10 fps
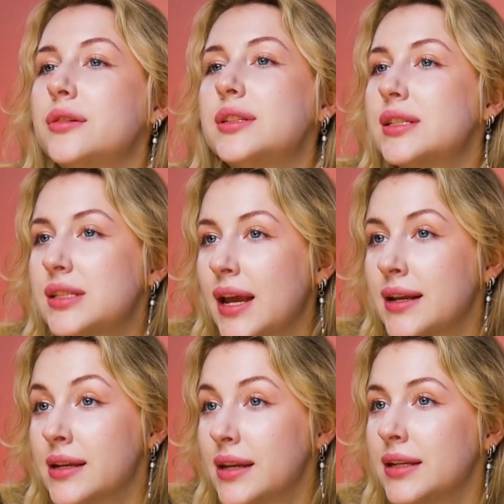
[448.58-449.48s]
to
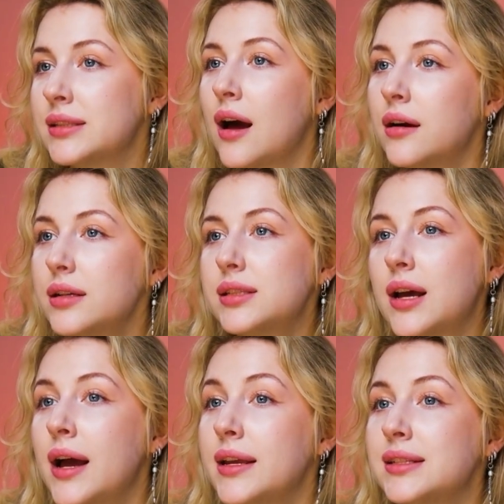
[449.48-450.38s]
understand is
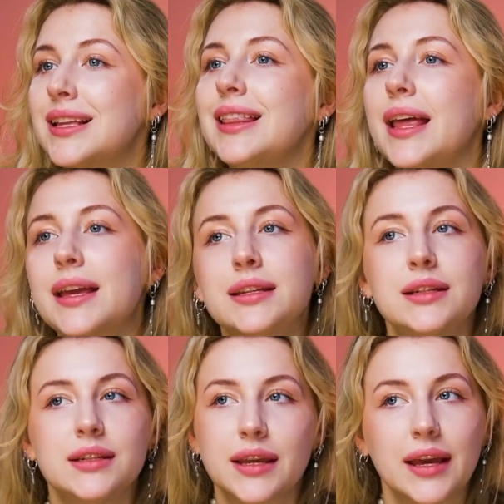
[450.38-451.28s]
RSI is a lagging
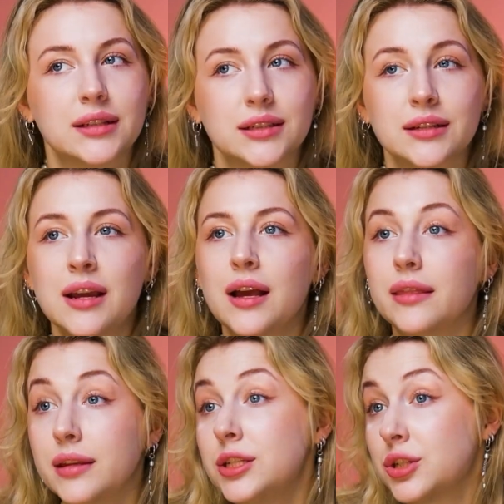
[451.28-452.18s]
indicator,
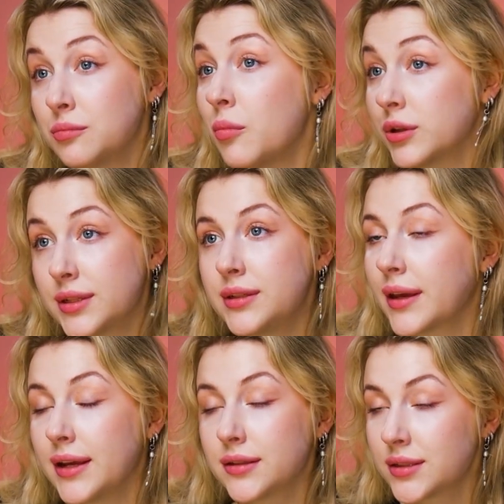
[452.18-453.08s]
which most
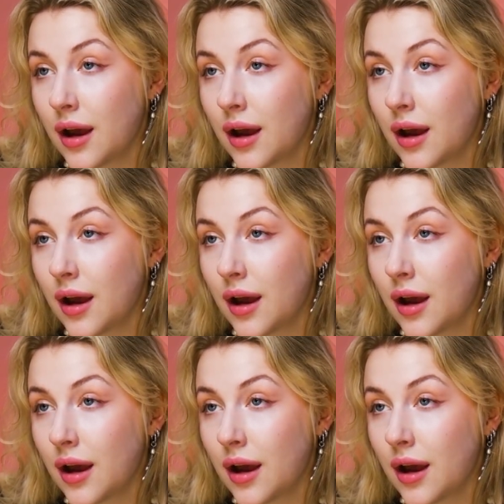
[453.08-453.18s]
indicators